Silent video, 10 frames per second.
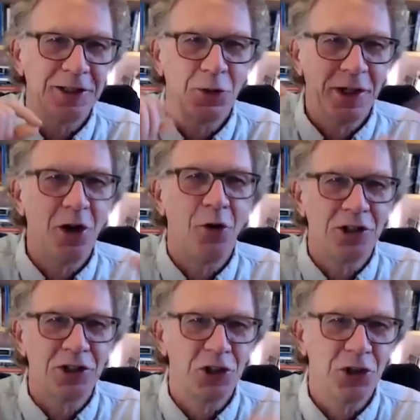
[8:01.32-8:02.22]
So we know
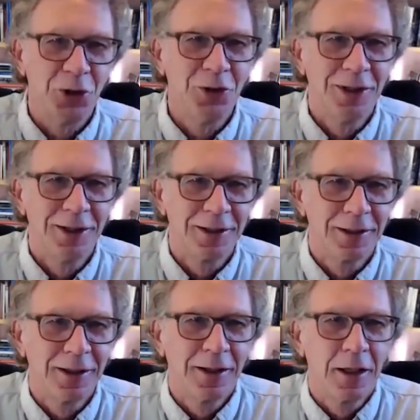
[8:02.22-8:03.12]
this is true.
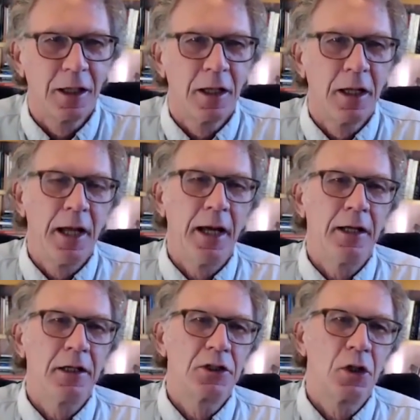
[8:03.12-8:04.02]

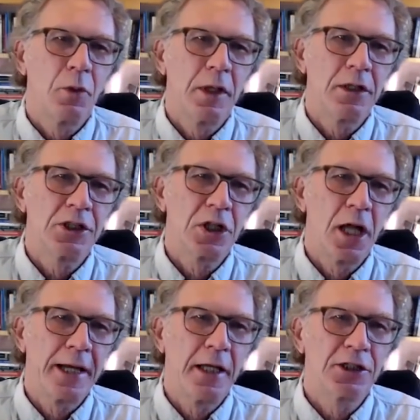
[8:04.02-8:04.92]
And so, but just
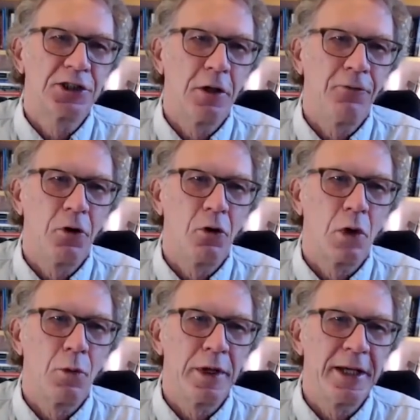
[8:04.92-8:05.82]
like in a cell phone
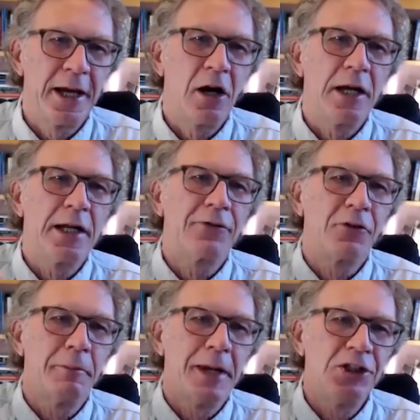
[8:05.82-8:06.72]
where we carry
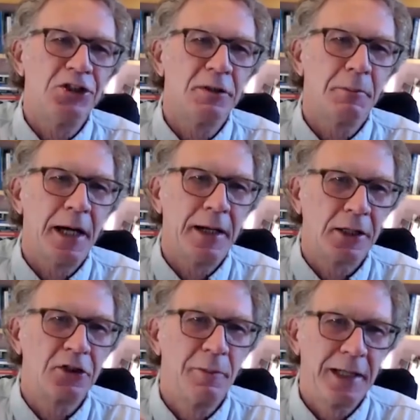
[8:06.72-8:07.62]
information by
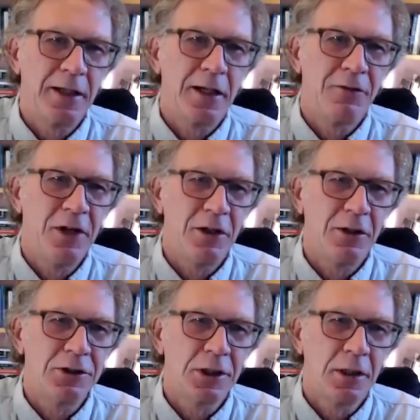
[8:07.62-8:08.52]
electromagnetic
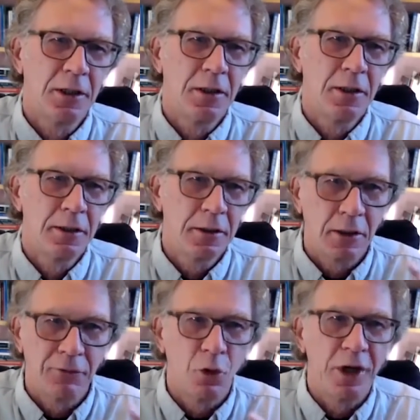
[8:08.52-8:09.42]
field,
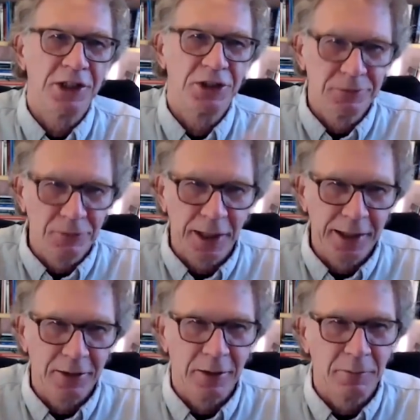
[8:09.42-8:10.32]
or voice,
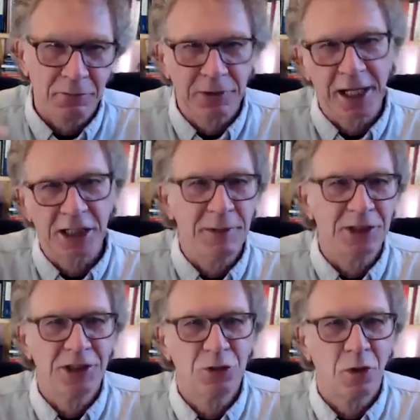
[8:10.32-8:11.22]
right? The text
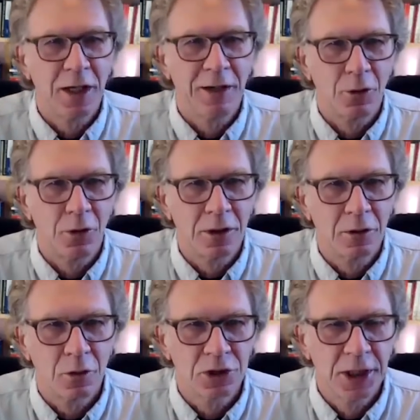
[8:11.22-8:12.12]
message, whatever
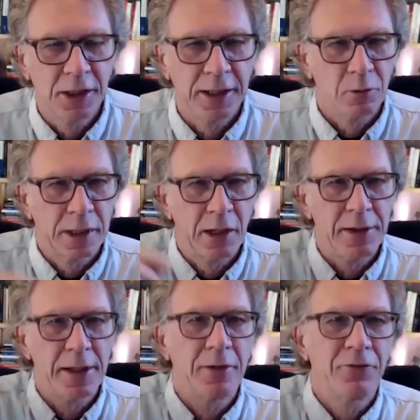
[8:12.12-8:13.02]
we're sending,
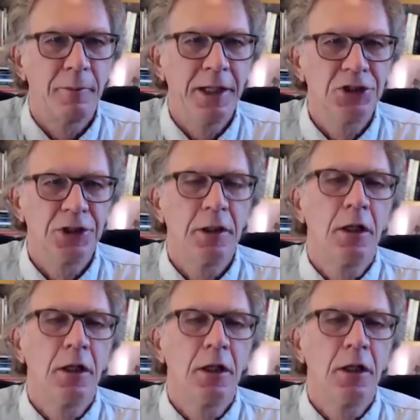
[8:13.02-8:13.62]
carrying that information,